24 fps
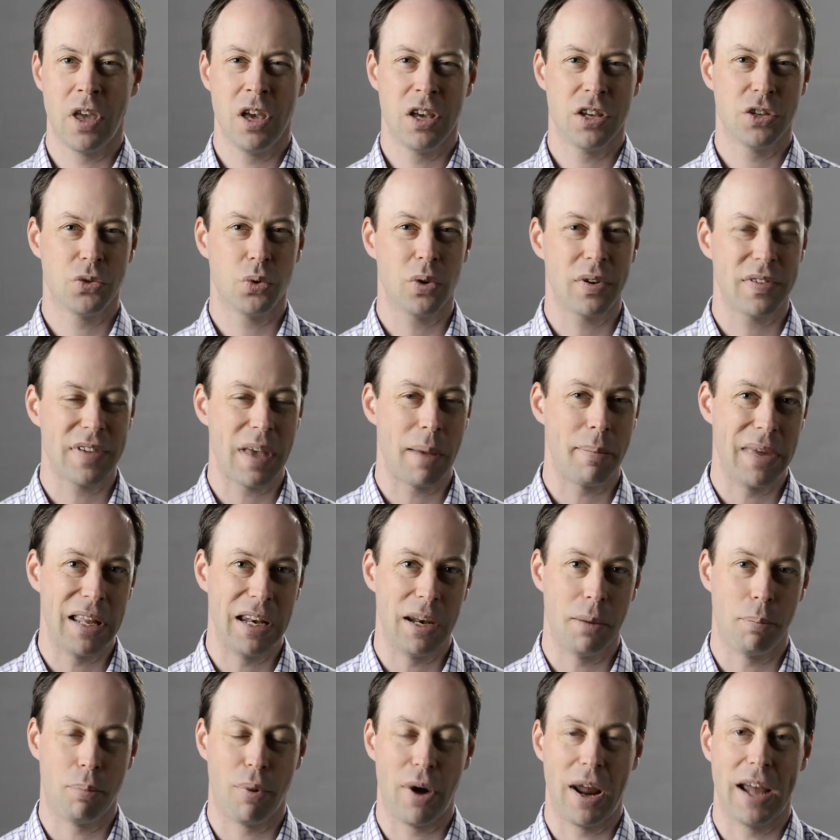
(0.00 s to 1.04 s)
So what does that mean
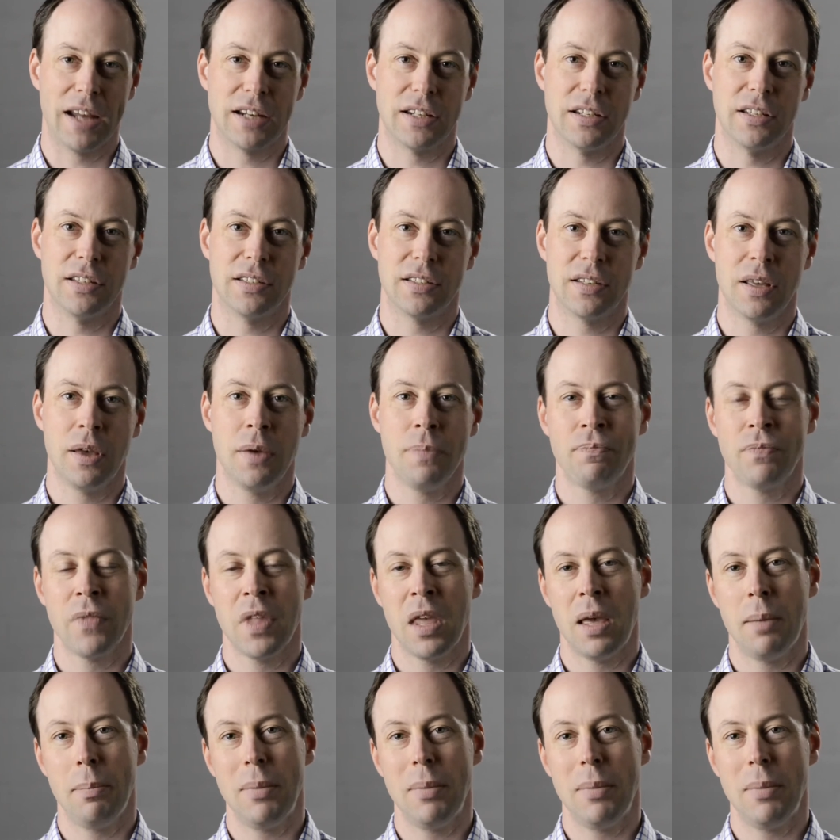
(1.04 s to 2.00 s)
in practice? It